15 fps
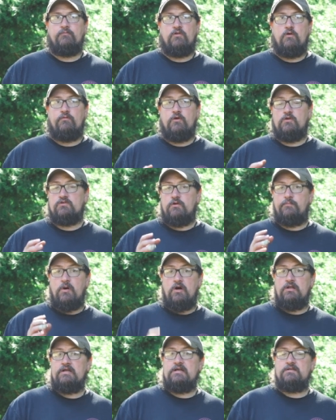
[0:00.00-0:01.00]
th- those are
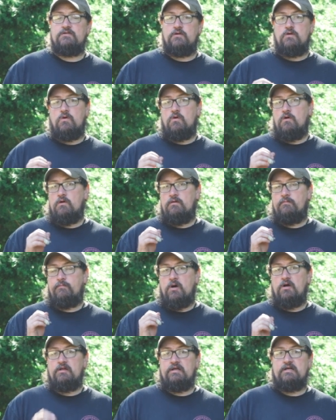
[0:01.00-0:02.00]
polyester core and
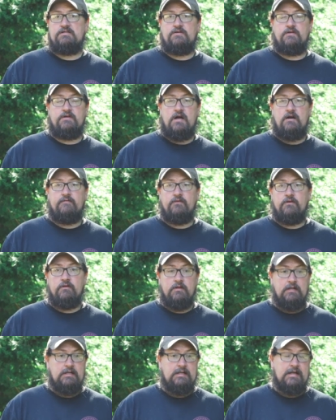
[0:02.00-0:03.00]
polyester
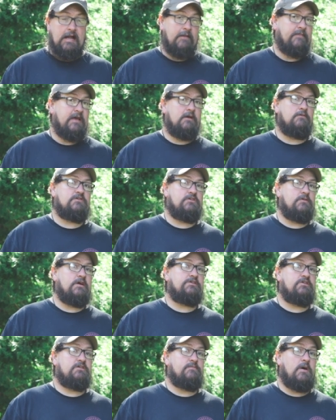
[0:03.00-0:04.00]
cover, and they don't
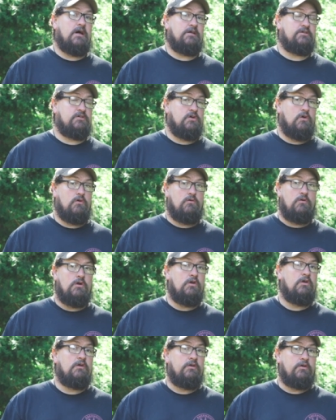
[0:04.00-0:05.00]
stretch as much. So,
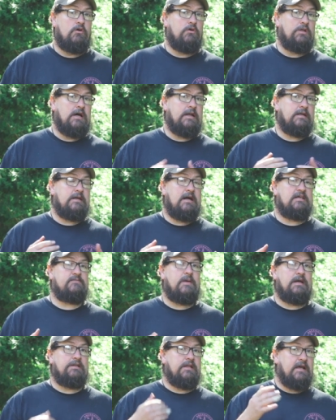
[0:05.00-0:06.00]
you know, a lot of guys
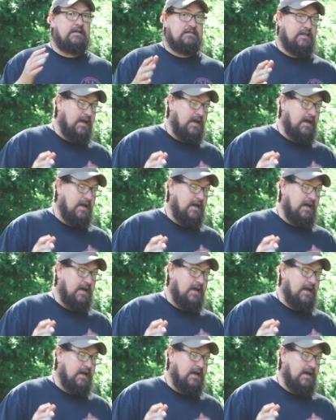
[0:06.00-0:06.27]
might like